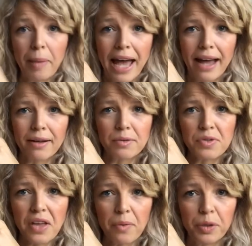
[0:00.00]

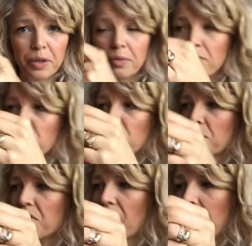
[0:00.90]
£1, that will
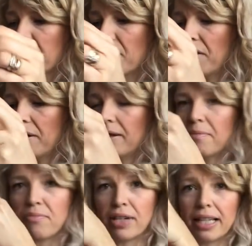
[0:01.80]
suit her absolutely
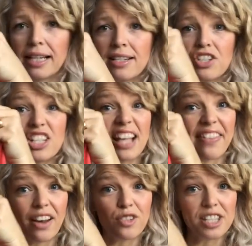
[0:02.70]
brilliant. And she's
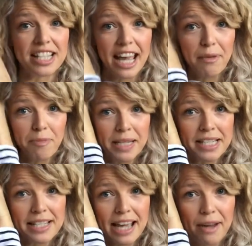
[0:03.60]
had that on today. We've been
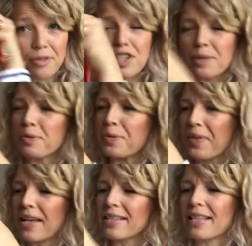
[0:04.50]
into town and she's
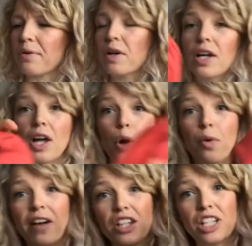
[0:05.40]
worn that. So
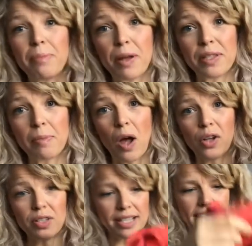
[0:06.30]
we've actually both
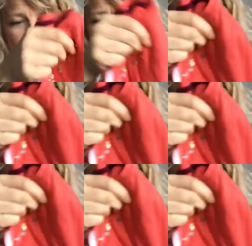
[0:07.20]
sparkled together